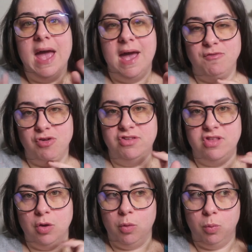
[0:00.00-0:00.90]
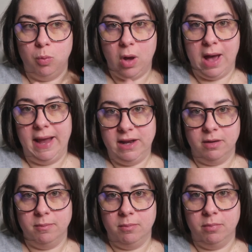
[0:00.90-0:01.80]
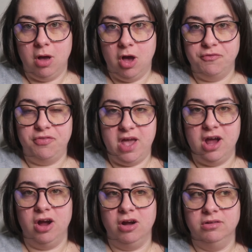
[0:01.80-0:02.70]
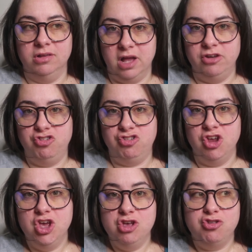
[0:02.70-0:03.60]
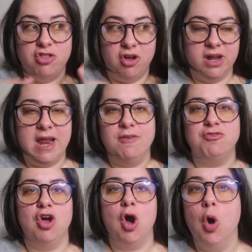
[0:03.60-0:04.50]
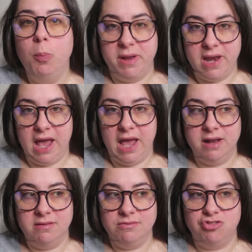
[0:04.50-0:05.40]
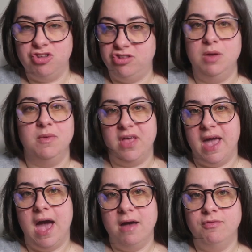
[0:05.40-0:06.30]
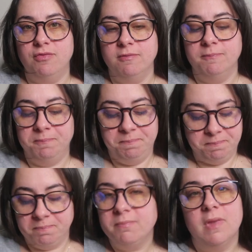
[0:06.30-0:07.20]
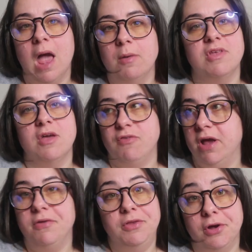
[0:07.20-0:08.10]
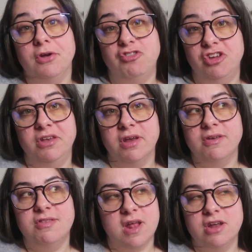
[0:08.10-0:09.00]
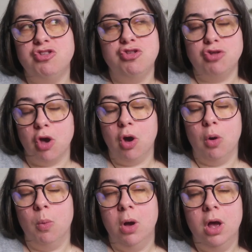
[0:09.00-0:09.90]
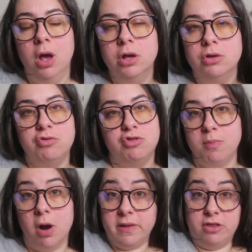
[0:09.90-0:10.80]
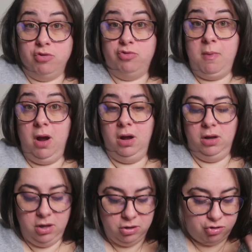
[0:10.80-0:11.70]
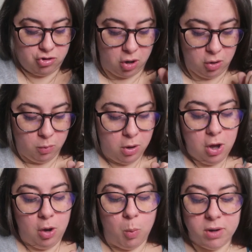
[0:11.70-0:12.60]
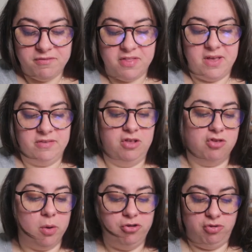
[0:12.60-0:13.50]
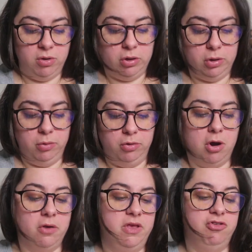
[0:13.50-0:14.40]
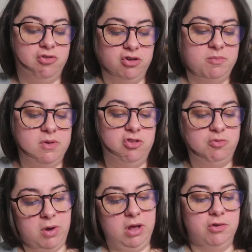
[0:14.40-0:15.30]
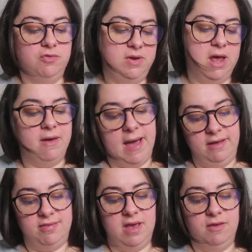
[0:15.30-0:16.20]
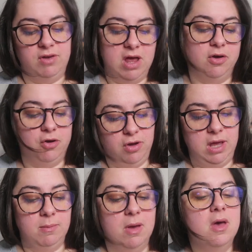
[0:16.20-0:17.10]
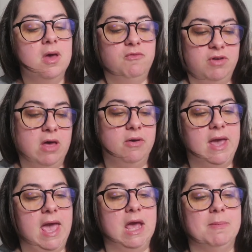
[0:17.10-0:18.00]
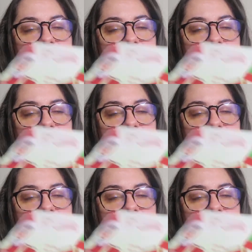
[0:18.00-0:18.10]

every single item of their lunch. So they're going to have to open it to see what they have. I was like, Franklin, you're a genius. That is so smart. That's so smart. So one of the things he's going to include are these Christmas sprinkles, vanilla icing, vanilla cream, vanilla cake,